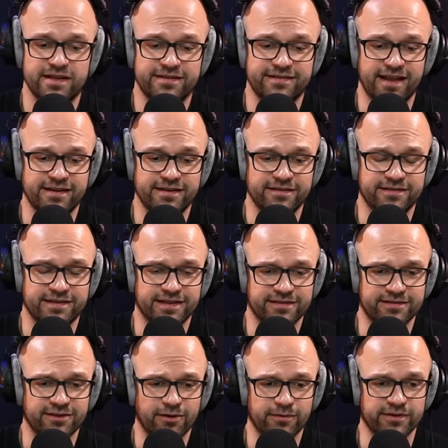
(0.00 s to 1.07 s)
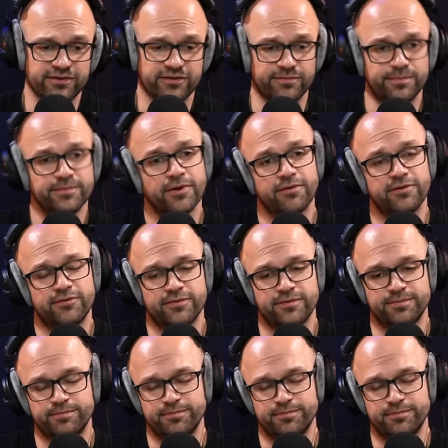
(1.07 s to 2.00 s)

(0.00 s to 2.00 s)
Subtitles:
the attendance against Norwich, because Norwich was